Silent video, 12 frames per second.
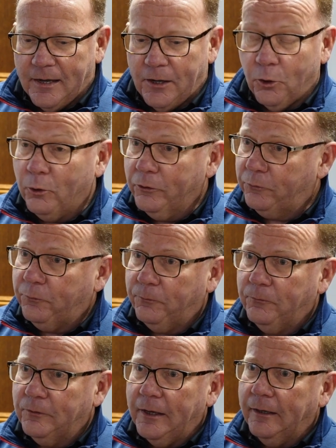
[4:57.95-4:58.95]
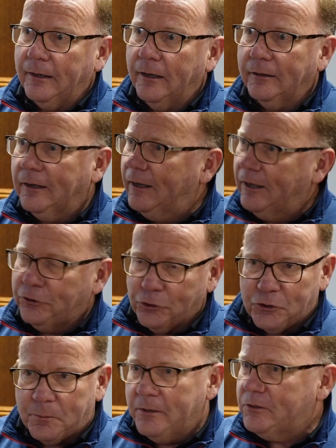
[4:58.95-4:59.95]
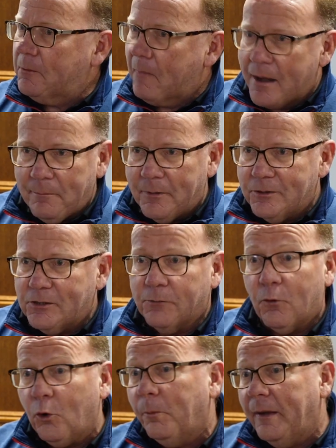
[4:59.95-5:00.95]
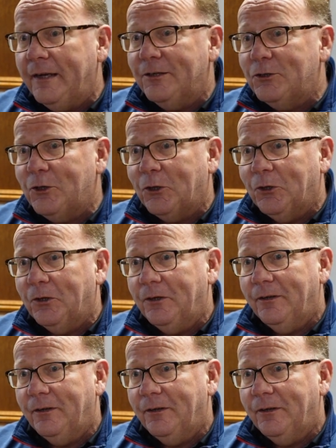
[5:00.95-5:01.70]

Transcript: and all those Adjustments, amendments have all been done